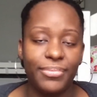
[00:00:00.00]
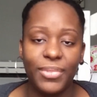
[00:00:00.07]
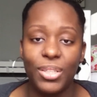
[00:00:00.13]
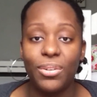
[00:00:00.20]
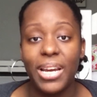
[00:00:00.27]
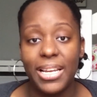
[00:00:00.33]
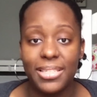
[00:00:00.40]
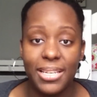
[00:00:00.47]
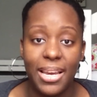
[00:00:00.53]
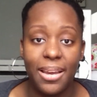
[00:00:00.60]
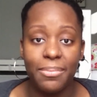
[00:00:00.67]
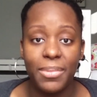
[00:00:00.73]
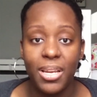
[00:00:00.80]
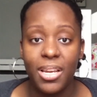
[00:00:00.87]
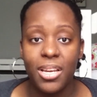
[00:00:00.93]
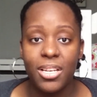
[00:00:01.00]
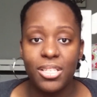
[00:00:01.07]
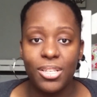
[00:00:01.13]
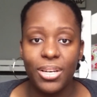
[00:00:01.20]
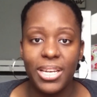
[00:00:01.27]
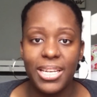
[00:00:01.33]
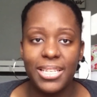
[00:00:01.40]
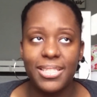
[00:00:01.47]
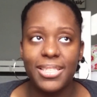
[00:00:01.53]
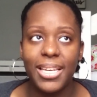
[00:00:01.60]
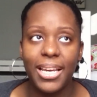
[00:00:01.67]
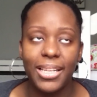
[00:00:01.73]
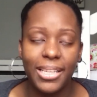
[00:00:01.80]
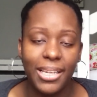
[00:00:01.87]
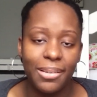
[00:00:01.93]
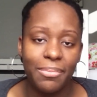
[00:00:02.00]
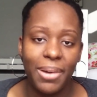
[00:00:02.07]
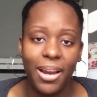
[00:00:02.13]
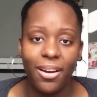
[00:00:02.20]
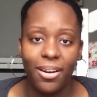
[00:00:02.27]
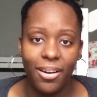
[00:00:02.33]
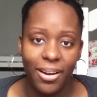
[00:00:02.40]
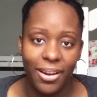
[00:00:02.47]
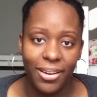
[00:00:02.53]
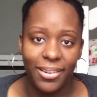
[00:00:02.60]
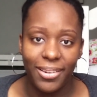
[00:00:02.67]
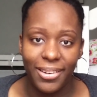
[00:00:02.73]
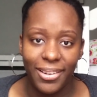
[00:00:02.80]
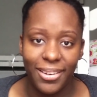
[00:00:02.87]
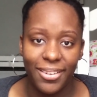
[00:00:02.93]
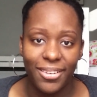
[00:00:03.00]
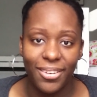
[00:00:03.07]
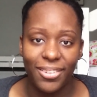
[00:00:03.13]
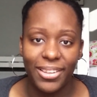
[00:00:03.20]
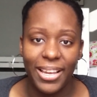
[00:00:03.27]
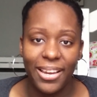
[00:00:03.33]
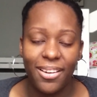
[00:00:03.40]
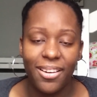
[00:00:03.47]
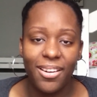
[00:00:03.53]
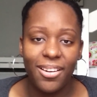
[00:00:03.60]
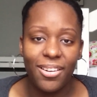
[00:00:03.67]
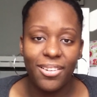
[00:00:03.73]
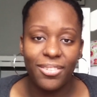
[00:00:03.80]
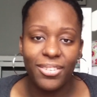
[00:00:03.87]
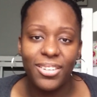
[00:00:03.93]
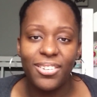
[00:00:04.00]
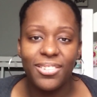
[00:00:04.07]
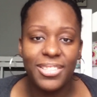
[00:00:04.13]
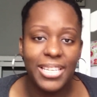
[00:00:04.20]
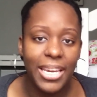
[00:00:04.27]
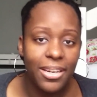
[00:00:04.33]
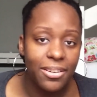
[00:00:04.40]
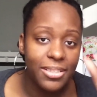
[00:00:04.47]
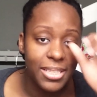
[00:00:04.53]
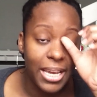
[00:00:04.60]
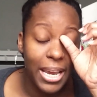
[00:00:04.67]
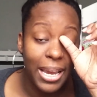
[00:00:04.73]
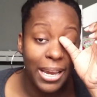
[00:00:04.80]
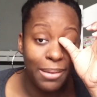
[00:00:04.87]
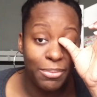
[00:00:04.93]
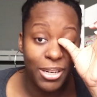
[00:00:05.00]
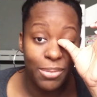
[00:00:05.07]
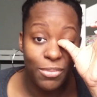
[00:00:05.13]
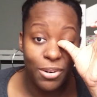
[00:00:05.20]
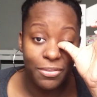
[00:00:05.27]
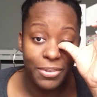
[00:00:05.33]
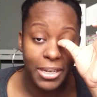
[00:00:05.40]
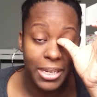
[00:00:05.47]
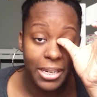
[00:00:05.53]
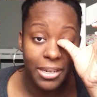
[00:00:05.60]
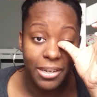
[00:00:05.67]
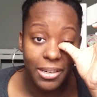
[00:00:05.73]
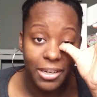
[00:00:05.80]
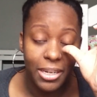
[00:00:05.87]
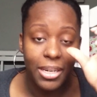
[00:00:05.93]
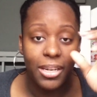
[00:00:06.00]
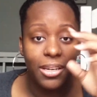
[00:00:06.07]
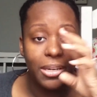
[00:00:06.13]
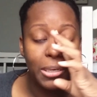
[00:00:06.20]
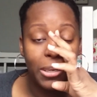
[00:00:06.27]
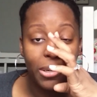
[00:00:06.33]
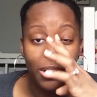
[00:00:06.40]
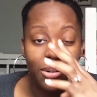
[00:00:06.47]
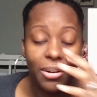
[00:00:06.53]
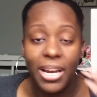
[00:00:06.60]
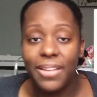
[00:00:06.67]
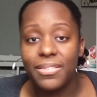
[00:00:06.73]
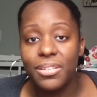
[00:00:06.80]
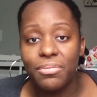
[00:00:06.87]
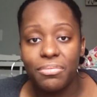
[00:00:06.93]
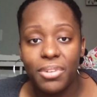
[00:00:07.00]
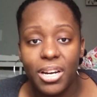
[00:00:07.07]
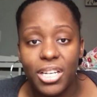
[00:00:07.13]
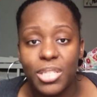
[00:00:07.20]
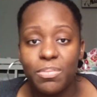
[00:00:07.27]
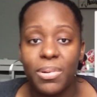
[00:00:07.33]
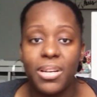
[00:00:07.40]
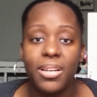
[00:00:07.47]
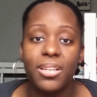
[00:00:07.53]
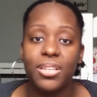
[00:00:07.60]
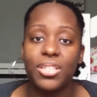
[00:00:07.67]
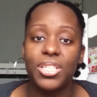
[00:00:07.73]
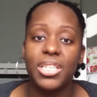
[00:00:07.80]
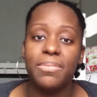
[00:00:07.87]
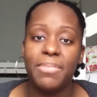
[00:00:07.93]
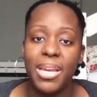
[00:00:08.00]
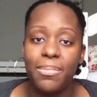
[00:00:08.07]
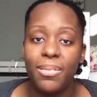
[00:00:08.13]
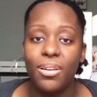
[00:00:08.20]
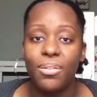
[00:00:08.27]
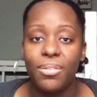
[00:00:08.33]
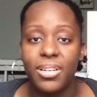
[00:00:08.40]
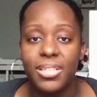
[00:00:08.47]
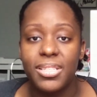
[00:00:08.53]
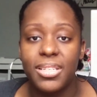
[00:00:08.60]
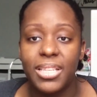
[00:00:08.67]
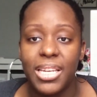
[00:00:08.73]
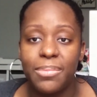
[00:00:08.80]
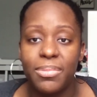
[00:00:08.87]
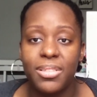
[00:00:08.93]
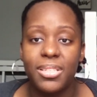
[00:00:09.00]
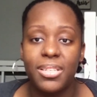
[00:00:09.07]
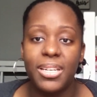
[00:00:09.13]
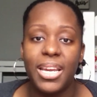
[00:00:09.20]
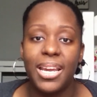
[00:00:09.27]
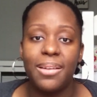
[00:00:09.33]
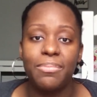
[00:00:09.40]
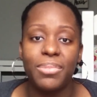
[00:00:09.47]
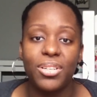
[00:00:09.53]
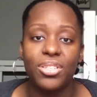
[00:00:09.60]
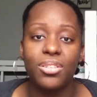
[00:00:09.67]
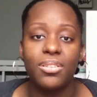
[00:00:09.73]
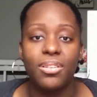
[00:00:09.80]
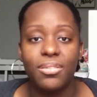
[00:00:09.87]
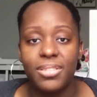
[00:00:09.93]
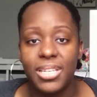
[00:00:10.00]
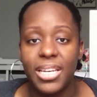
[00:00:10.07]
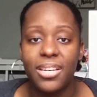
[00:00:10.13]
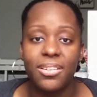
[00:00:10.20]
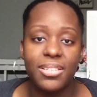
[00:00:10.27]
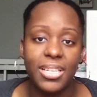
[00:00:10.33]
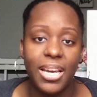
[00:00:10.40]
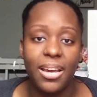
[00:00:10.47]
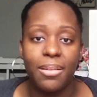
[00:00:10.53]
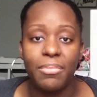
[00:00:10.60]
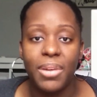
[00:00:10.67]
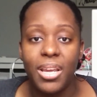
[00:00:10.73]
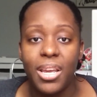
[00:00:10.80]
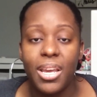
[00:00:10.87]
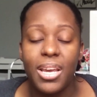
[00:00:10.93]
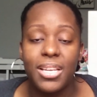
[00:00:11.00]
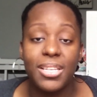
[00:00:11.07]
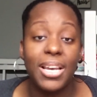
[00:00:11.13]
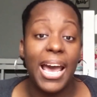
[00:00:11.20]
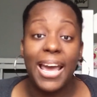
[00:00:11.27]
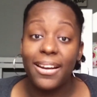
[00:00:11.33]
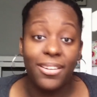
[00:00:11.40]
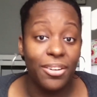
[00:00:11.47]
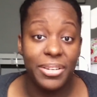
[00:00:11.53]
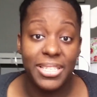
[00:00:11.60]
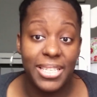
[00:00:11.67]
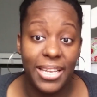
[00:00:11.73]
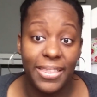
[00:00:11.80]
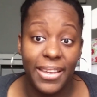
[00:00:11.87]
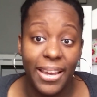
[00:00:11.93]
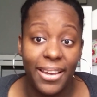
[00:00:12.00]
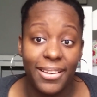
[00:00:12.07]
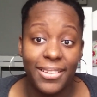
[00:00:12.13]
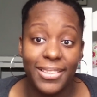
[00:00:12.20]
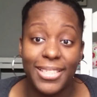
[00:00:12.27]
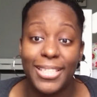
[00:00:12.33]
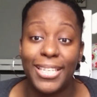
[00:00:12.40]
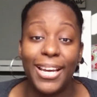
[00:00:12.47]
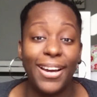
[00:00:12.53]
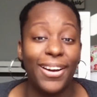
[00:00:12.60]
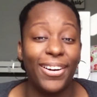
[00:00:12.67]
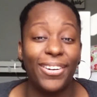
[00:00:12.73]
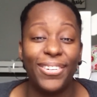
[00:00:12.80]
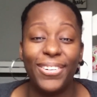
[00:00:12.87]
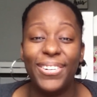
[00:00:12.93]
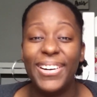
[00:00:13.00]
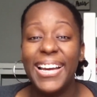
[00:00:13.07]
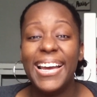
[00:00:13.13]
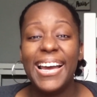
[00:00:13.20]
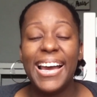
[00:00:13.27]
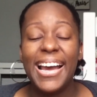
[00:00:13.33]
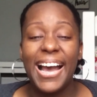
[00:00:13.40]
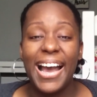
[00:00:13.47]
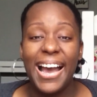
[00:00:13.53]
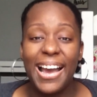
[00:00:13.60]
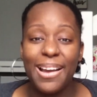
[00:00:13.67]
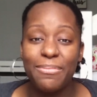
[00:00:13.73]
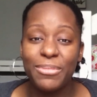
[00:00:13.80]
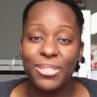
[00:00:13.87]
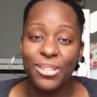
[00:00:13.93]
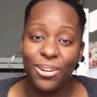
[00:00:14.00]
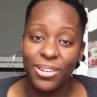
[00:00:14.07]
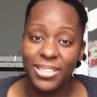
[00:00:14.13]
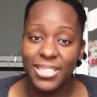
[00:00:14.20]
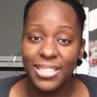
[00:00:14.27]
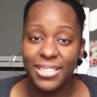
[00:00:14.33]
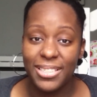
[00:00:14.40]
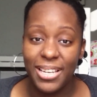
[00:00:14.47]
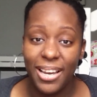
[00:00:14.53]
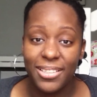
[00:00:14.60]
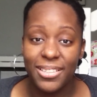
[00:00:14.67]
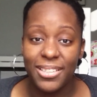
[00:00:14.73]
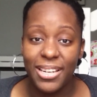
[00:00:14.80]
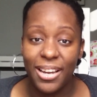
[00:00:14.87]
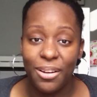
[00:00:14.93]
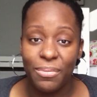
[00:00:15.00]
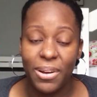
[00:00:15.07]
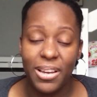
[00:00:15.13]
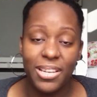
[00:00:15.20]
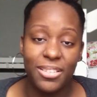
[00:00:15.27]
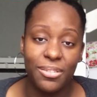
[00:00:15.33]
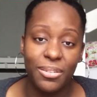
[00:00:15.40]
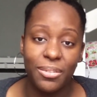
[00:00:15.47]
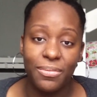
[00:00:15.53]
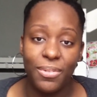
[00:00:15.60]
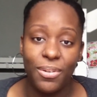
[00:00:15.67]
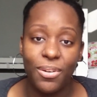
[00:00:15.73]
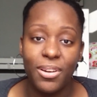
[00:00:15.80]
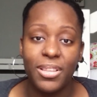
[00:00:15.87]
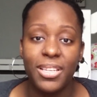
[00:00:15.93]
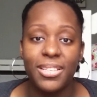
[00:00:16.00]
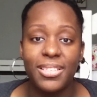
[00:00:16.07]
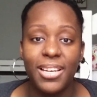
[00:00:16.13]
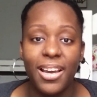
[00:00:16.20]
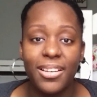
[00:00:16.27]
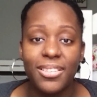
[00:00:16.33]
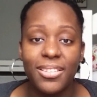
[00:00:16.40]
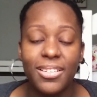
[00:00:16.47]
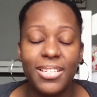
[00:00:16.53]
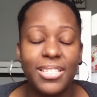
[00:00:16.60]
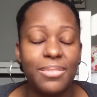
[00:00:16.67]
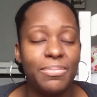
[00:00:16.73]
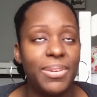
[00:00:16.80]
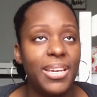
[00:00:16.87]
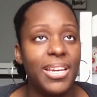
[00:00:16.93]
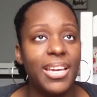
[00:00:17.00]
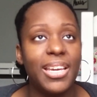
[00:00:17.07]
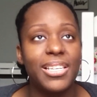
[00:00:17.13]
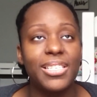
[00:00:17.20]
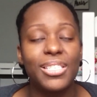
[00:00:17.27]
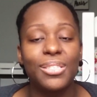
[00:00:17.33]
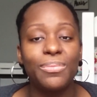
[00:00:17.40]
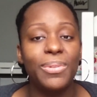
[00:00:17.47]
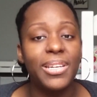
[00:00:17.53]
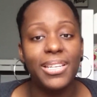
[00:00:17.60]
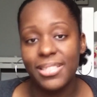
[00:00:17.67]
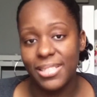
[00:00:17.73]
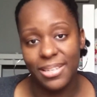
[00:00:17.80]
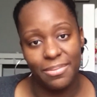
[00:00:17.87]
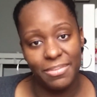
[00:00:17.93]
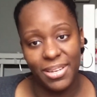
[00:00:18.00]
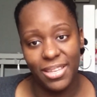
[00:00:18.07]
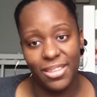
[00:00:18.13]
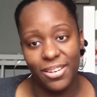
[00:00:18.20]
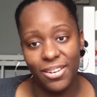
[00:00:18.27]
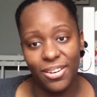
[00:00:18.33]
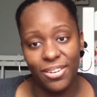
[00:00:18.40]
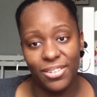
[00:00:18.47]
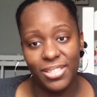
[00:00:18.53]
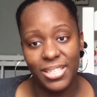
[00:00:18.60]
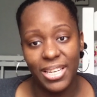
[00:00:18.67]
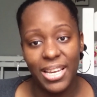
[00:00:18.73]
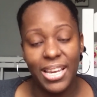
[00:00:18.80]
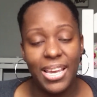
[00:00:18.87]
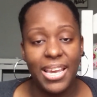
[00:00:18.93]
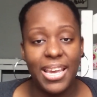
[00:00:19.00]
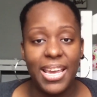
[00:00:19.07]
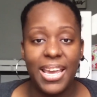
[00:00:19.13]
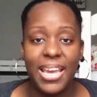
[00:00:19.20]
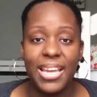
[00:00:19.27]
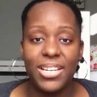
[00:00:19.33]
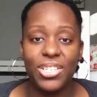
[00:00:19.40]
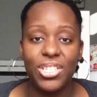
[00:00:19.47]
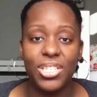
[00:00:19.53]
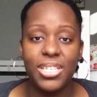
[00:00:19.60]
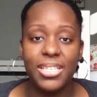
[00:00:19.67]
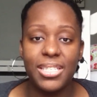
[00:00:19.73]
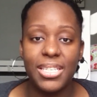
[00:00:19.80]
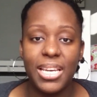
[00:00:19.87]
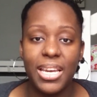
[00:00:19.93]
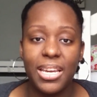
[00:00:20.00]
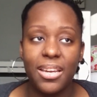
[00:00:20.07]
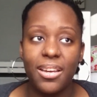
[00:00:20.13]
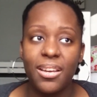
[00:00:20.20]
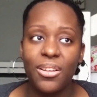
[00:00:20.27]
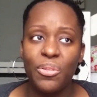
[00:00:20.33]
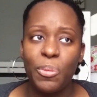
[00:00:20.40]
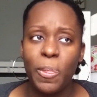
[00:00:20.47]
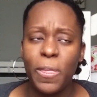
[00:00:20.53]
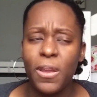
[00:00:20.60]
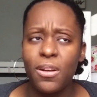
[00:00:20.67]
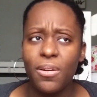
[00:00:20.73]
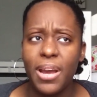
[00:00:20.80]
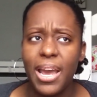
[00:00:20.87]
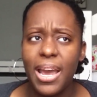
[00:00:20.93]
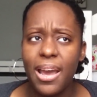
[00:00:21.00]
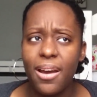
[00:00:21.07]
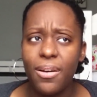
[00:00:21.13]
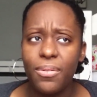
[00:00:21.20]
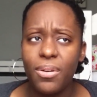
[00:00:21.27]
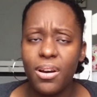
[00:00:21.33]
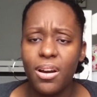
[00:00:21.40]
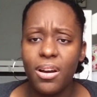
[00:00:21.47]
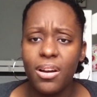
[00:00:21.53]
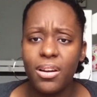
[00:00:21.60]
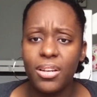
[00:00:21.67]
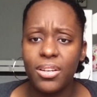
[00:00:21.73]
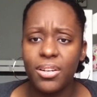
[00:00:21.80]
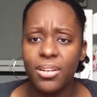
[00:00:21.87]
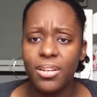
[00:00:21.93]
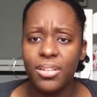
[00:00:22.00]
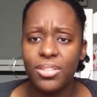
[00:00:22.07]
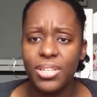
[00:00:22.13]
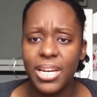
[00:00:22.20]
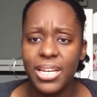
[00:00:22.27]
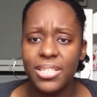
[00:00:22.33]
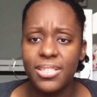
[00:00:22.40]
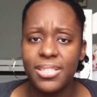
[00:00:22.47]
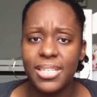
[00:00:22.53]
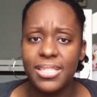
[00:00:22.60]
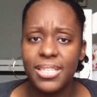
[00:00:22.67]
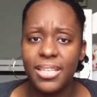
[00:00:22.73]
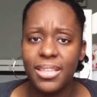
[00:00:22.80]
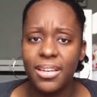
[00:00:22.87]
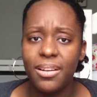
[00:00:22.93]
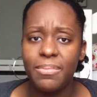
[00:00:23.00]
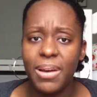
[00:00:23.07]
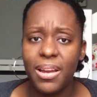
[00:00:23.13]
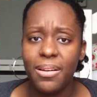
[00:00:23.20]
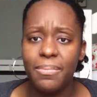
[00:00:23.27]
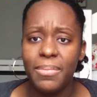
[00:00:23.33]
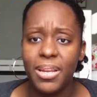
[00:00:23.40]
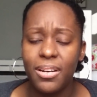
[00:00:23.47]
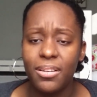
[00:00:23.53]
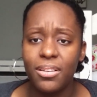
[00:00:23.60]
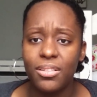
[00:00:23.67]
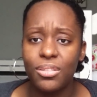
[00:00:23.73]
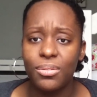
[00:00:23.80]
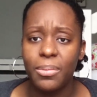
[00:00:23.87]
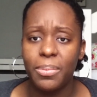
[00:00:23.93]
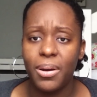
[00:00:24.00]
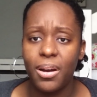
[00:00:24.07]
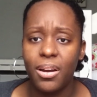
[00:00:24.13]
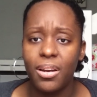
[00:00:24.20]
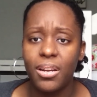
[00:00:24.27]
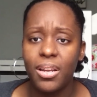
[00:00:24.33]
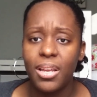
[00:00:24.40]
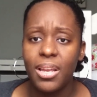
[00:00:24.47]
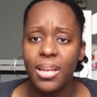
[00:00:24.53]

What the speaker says: you got time. So he's telling my aunt, like, oh, take your time, come over here. You don't have to rush, but she may be going into labor tonight, but, take your time. So I didn't know he said that. So I'm talking to the doctor now while he's on the phone, and the doctor is being as sweet as can be, the nurse. And she's like, how are your contractions? I said, they're about a minute or two apart.